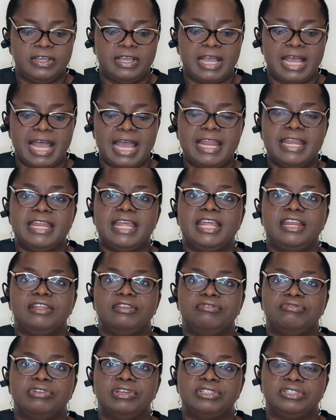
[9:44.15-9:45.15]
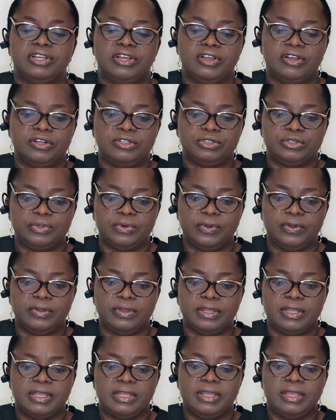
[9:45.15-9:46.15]
and then infection control
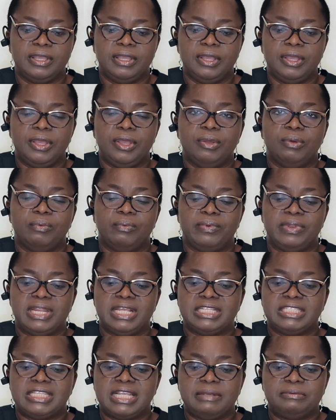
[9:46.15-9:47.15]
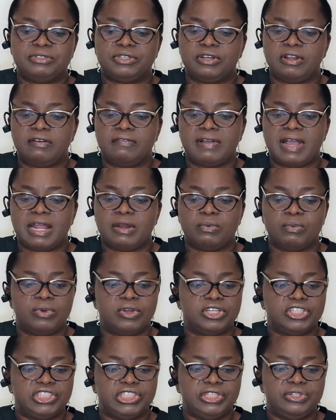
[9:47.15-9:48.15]
with the exception of hand
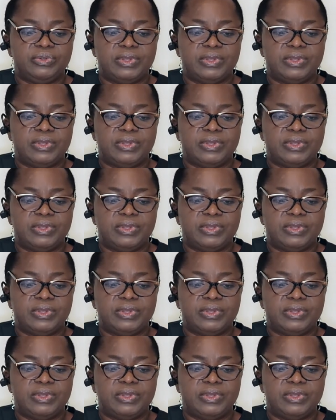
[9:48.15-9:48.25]
washing,